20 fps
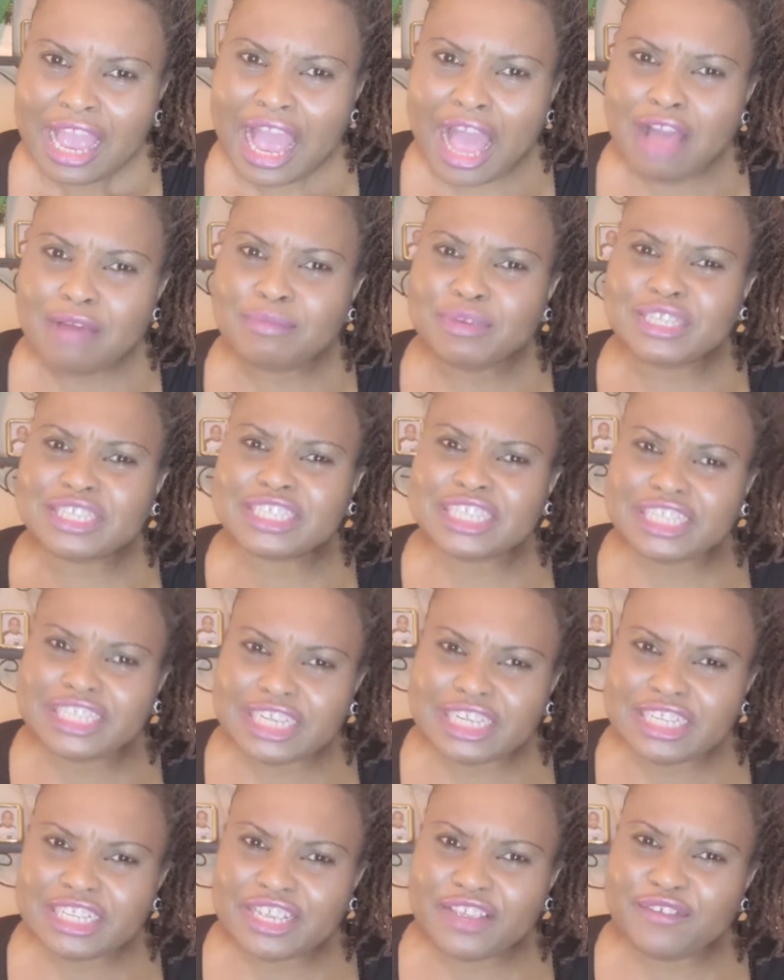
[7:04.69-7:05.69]
I'll be
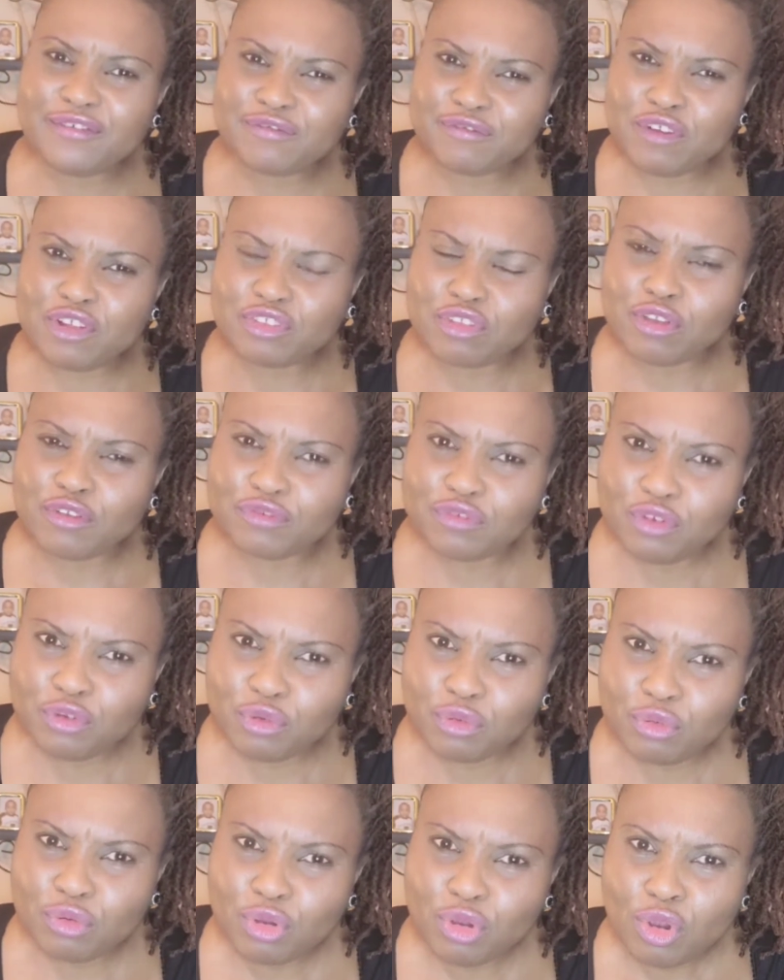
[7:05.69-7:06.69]
sitting in front of
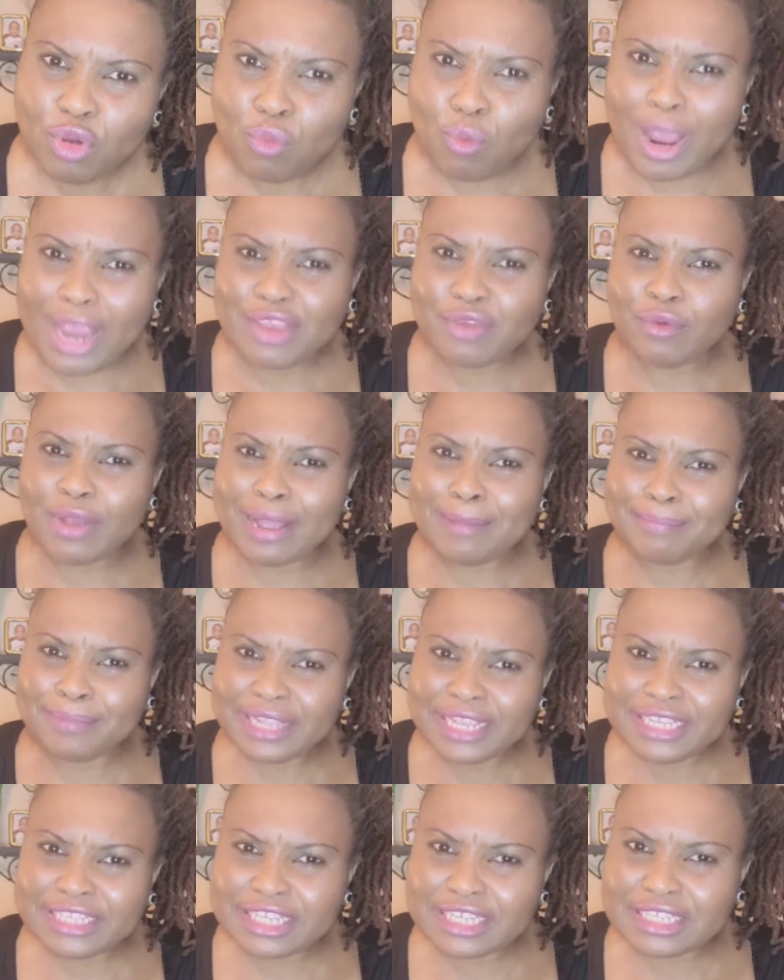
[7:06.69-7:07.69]
you while you are
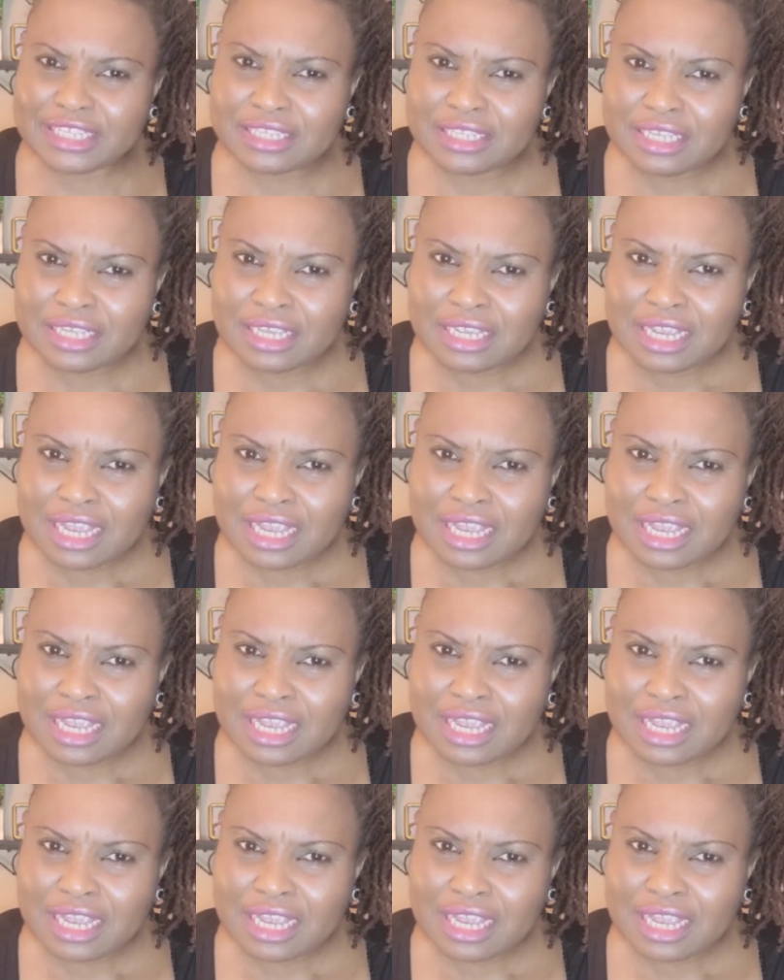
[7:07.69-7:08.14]
bleeding